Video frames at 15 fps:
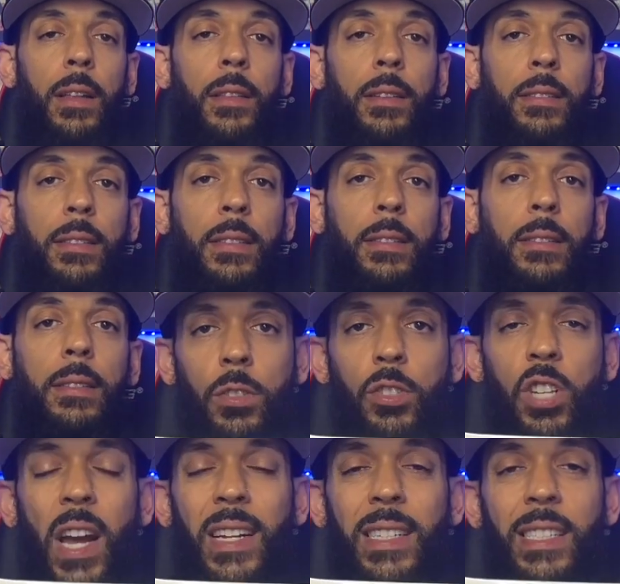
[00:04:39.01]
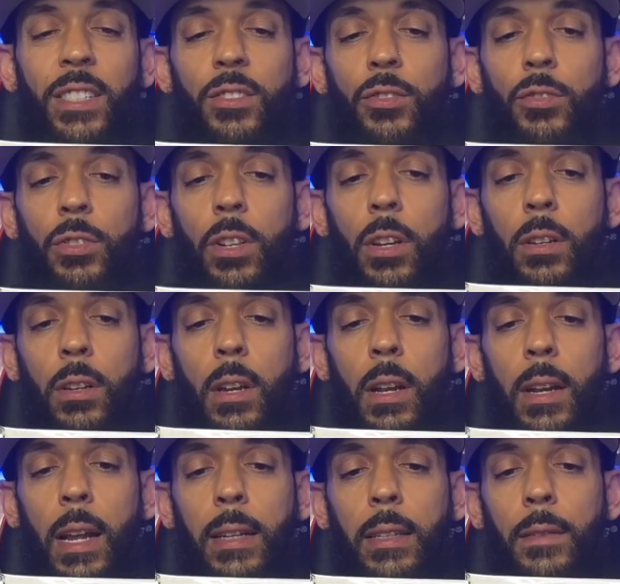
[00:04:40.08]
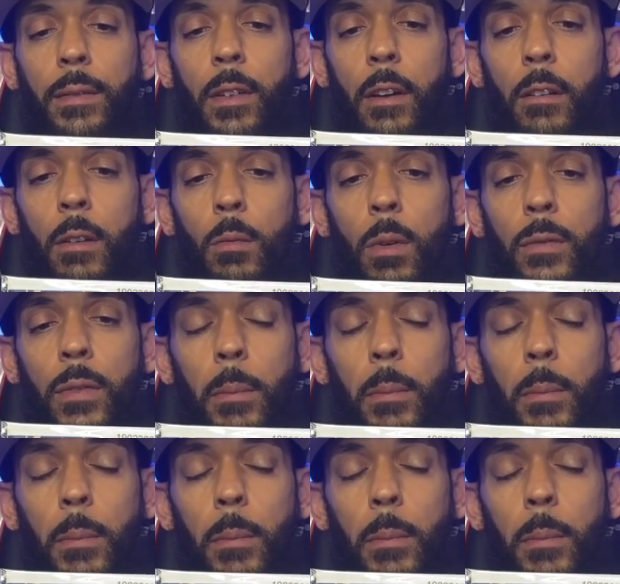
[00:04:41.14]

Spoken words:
This is the Chinese New Year's connecting variant with